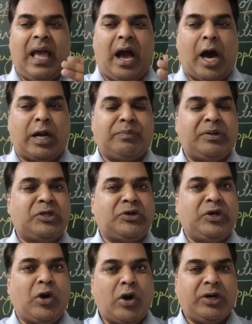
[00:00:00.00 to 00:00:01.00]

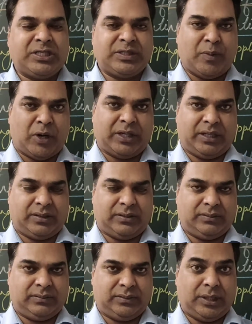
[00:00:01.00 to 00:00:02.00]
arbitrary or despotic.
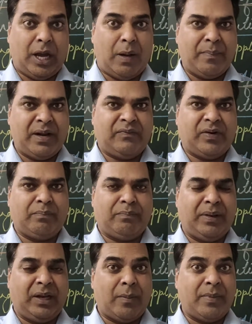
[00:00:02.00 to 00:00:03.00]
Government from
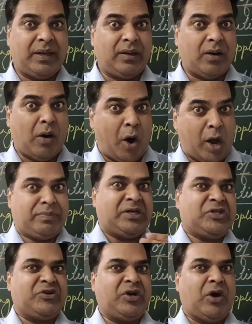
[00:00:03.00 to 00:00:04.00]
becoming
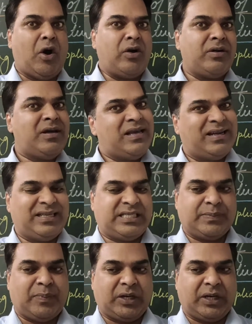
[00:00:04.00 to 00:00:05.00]
arbitrary or
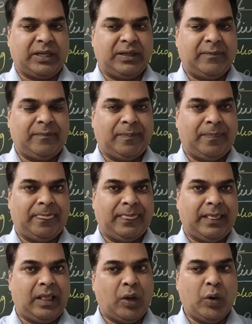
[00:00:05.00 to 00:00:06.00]
despotic.
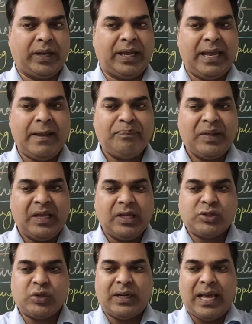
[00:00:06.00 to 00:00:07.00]
Okay,
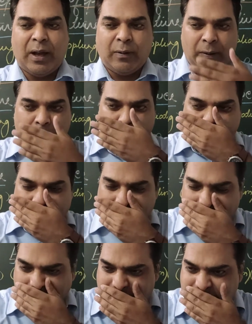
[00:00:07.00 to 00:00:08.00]
so now we can
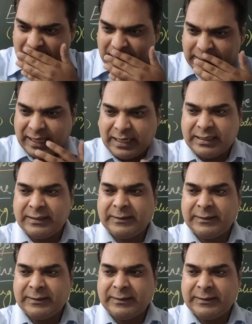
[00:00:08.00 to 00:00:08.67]
understand that